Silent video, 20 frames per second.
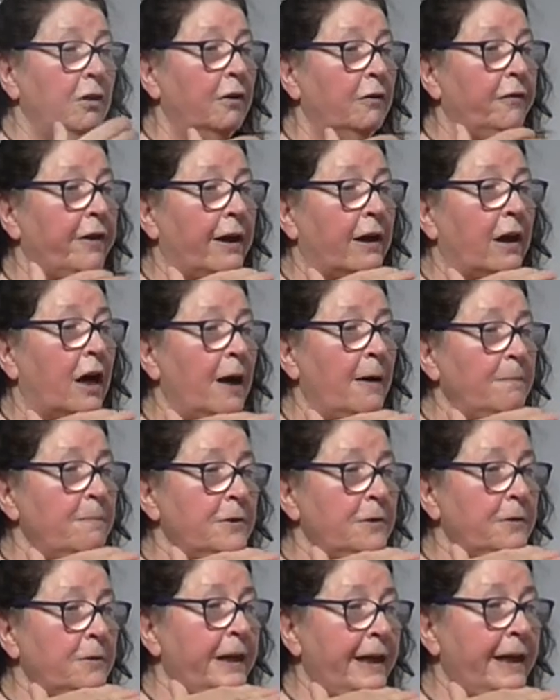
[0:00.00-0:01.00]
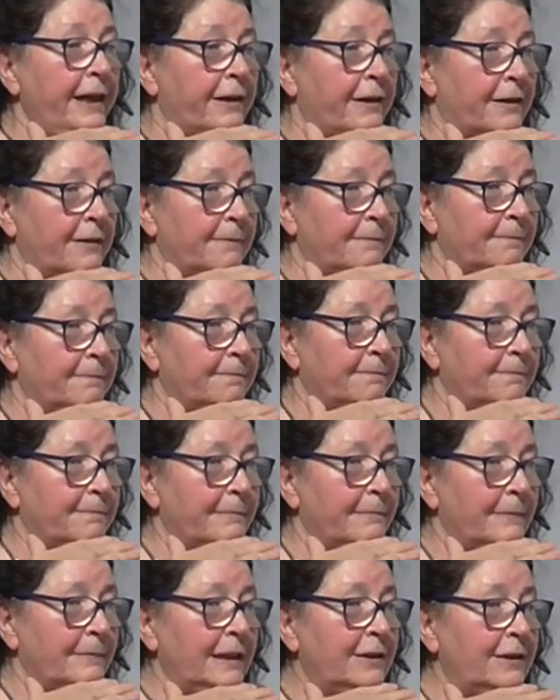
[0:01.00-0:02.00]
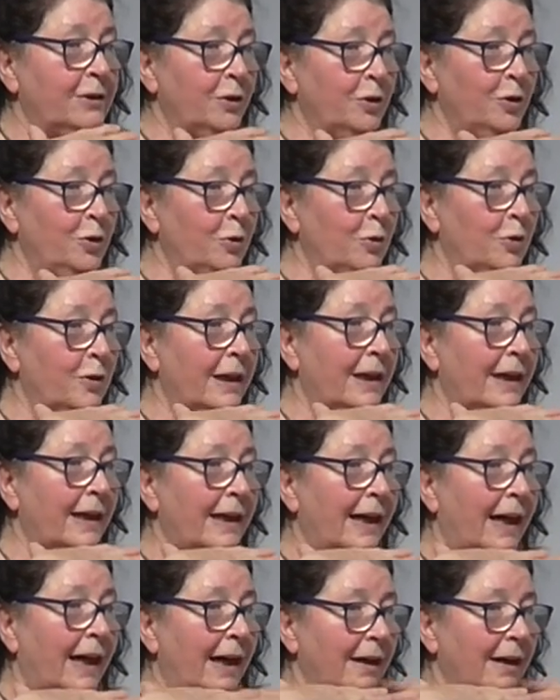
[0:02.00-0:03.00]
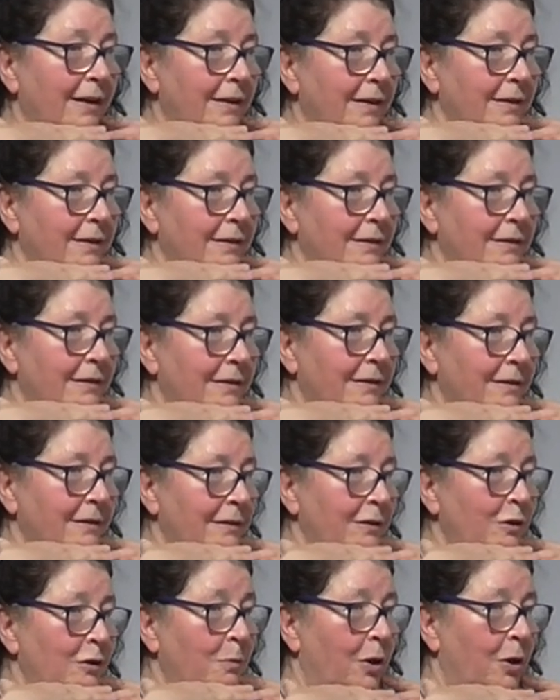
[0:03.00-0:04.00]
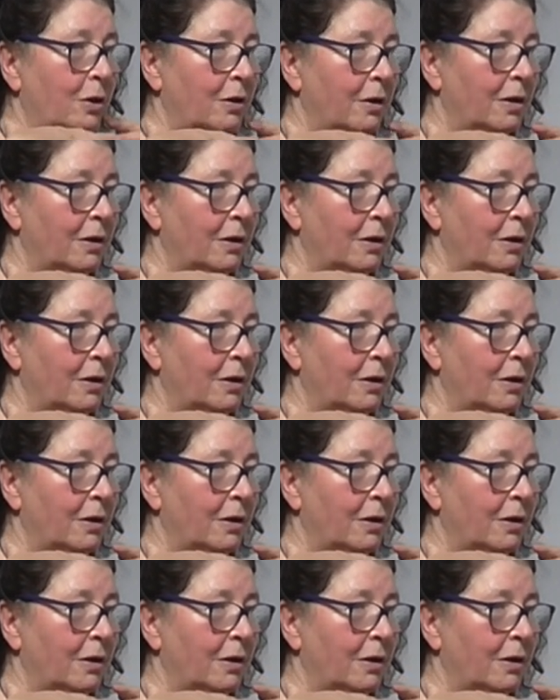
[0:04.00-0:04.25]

of air, up to here. Ils en ont ras le bol.